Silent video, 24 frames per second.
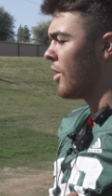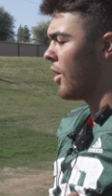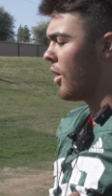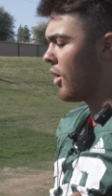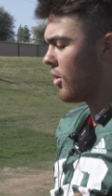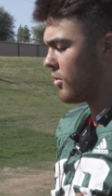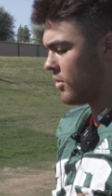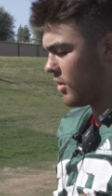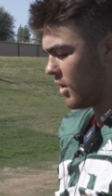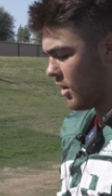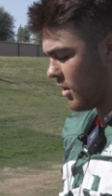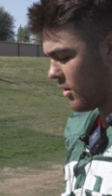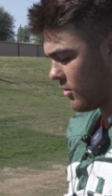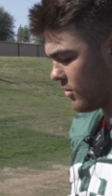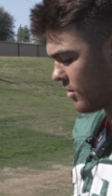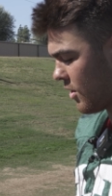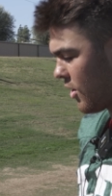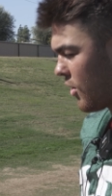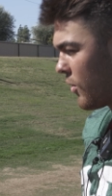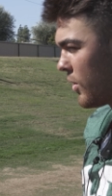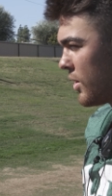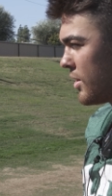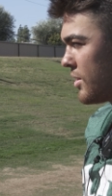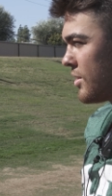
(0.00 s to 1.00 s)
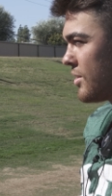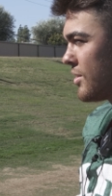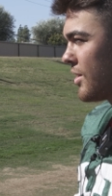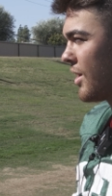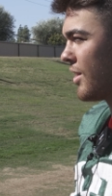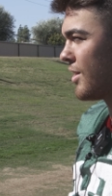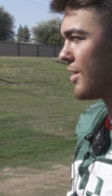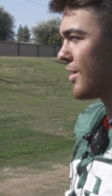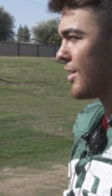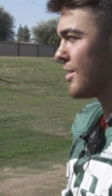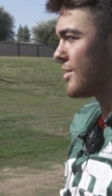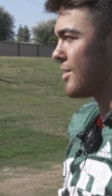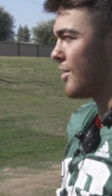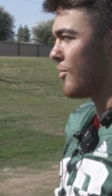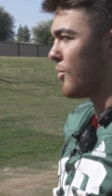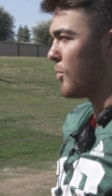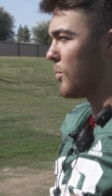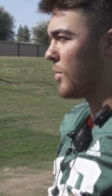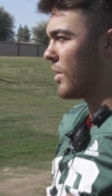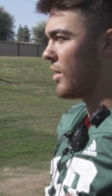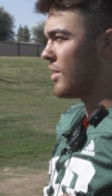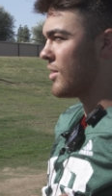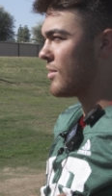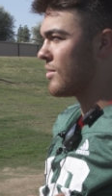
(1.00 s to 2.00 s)
Oh, oh, always. I think that's
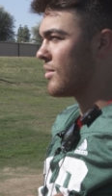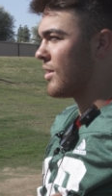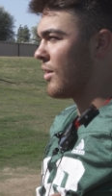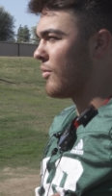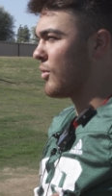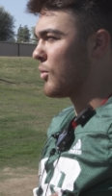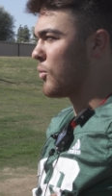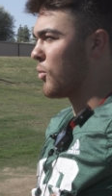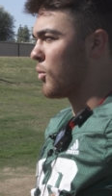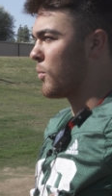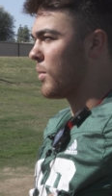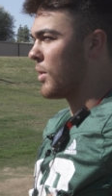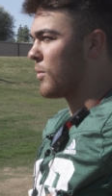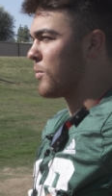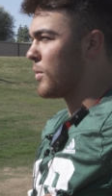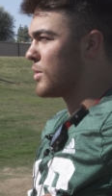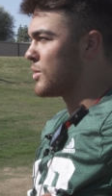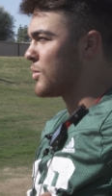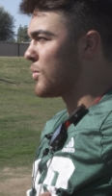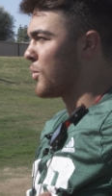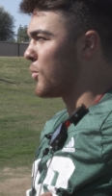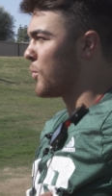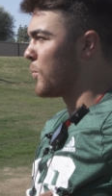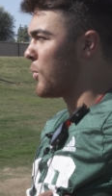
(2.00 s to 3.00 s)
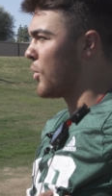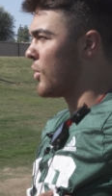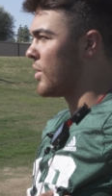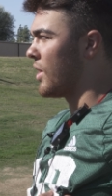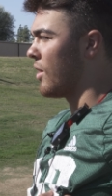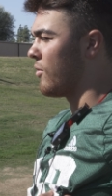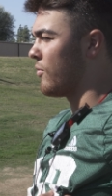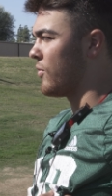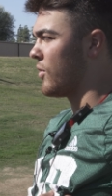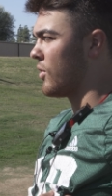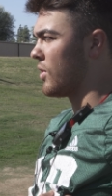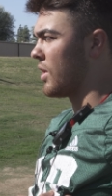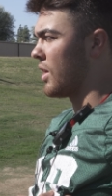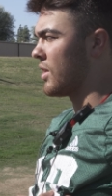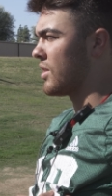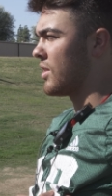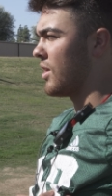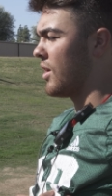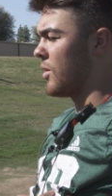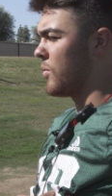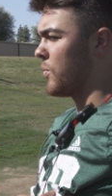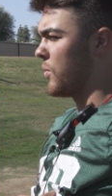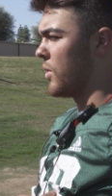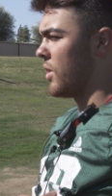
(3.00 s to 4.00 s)
every. I think every quarterback wants to throw the ball downfield like
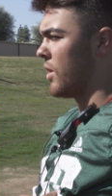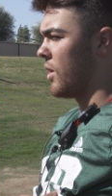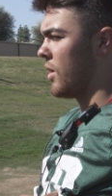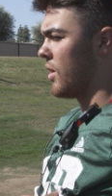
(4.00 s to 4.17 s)
that, but.